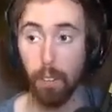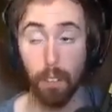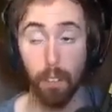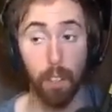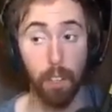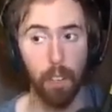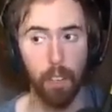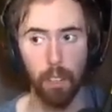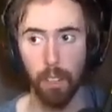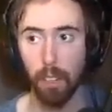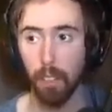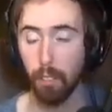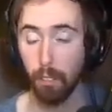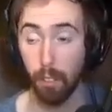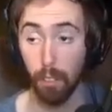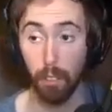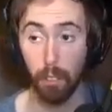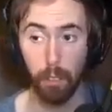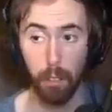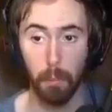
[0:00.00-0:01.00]
It's
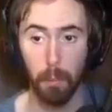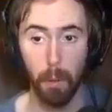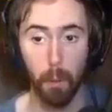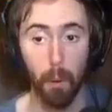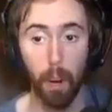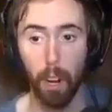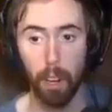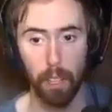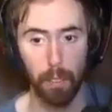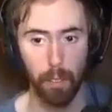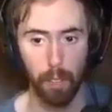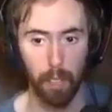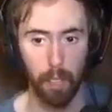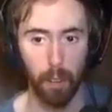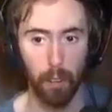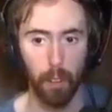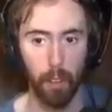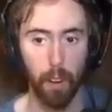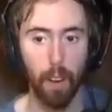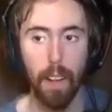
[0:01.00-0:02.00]
gonna be a while to even get
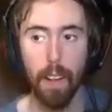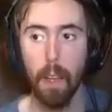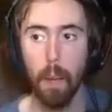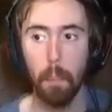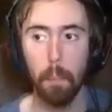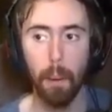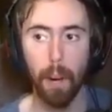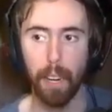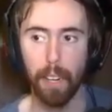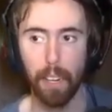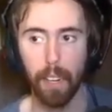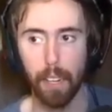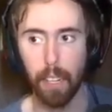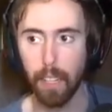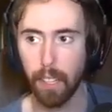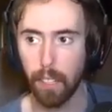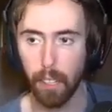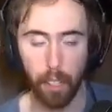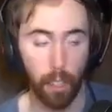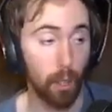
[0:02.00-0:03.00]
over there. But
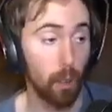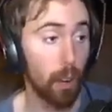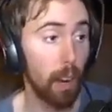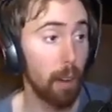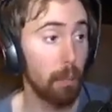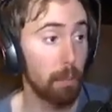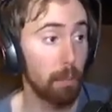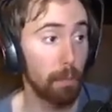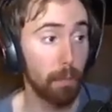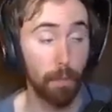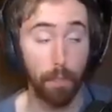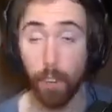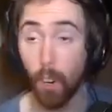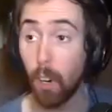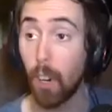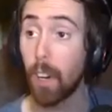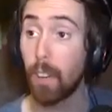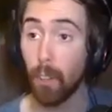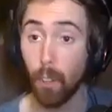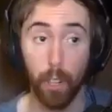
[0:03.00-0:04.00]
no, I'm
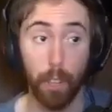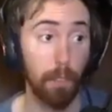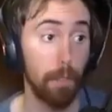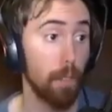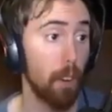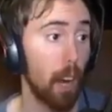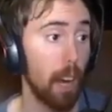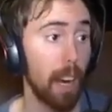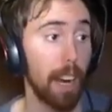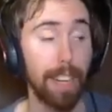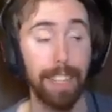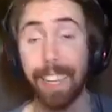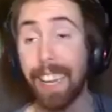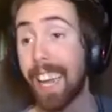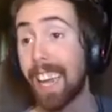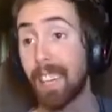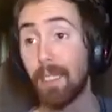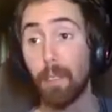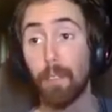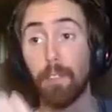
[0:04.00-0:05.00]
very, very. I
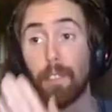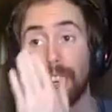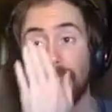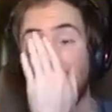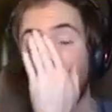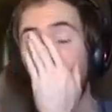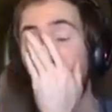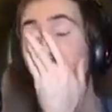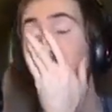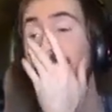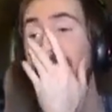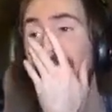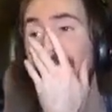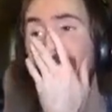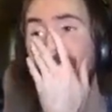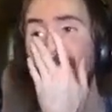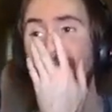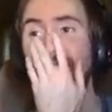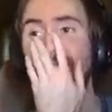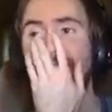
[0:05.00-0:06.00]
can't even fucking
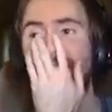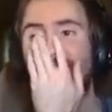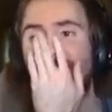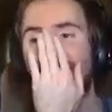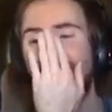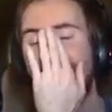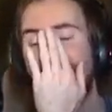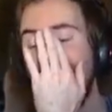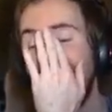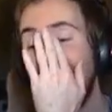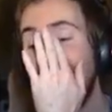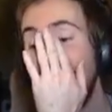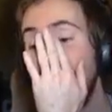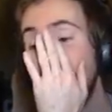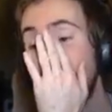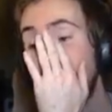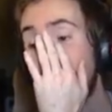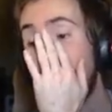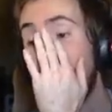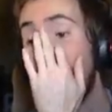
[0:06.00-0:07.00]
believe it, man.
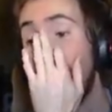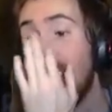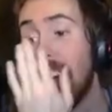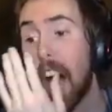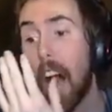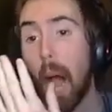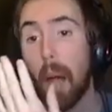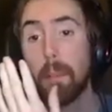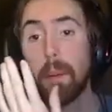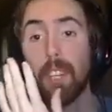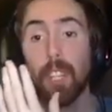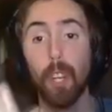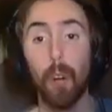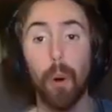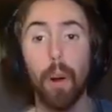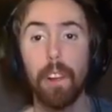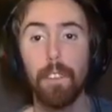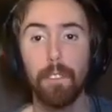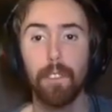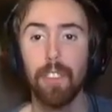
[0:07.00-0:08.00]
I've been
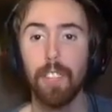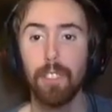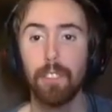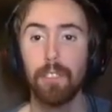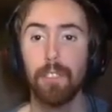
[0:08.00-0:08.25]
going for this.